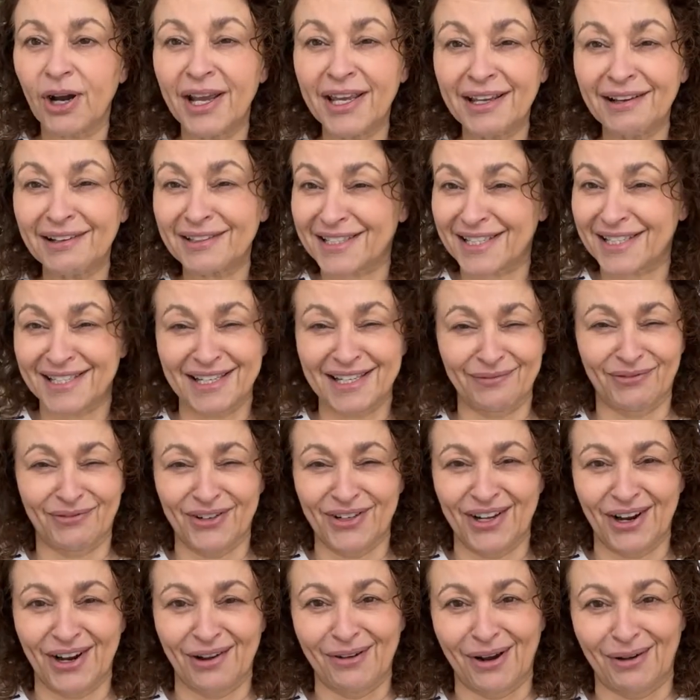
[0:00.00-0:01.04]
I didn't
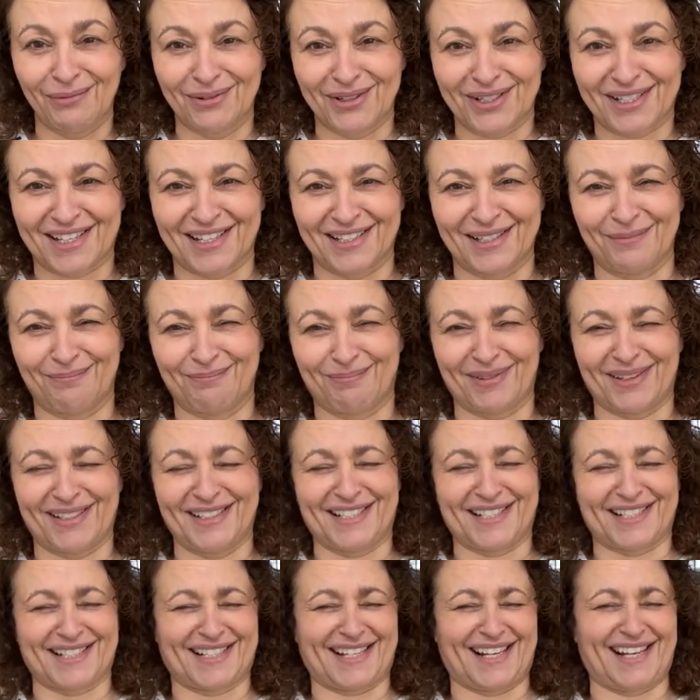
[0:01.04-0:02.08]
even know I was going to be
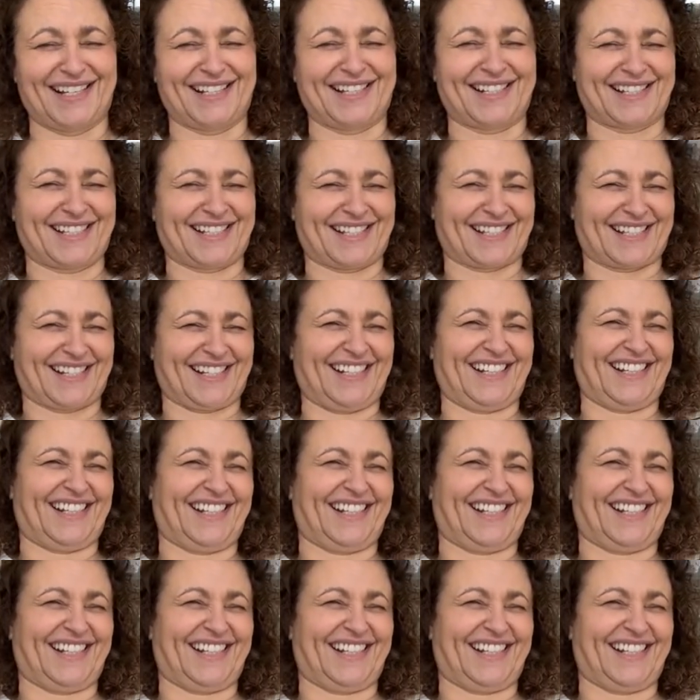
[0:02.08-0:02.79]
60.